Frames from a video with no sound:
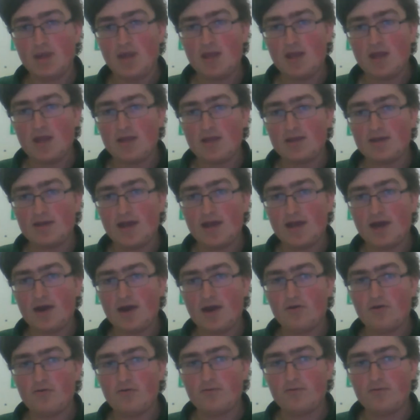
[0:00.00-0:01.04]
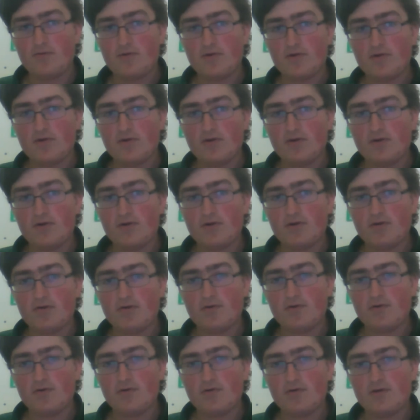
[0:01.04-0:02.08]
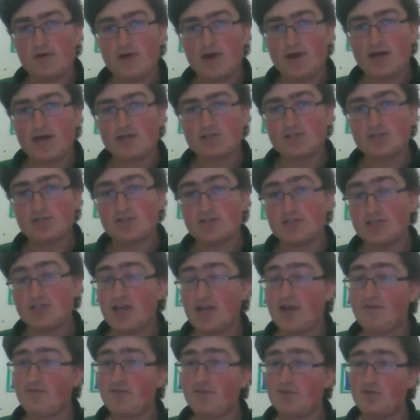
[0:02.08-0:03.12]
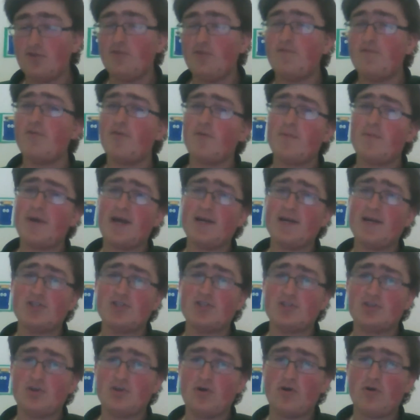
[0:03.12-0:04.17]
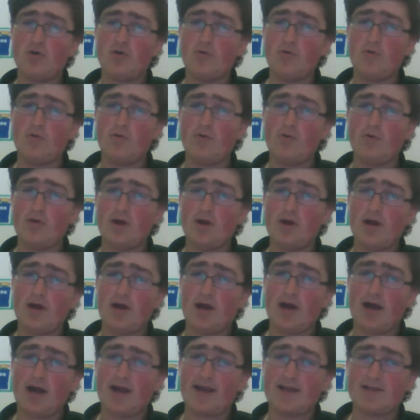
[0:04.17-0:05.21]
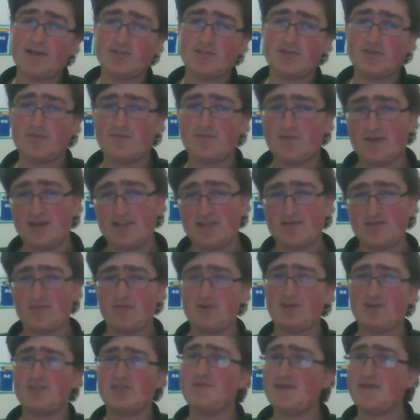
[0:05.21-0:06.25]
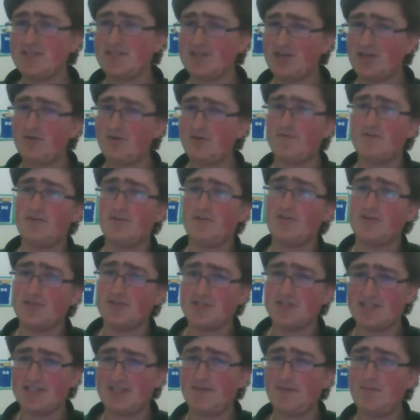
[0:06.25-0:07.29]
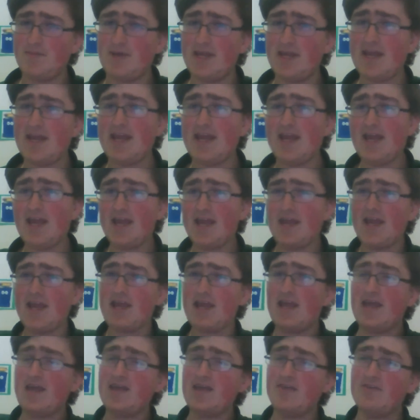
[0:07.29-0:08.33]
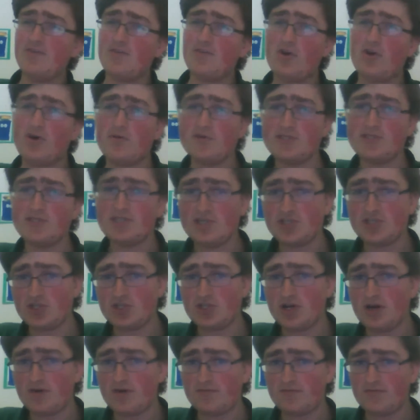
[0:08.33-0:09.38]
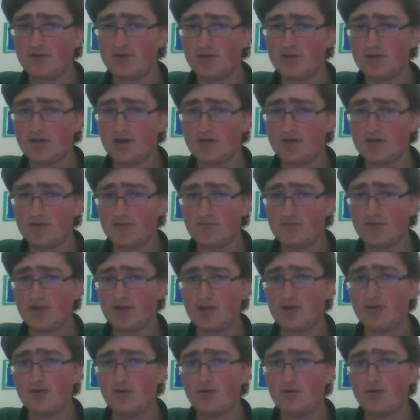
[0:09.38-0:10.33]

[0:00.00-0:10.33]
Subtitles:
Now, as you can see, I've got new formats, so I can sort of express myself and you can see me in the comment section after the video.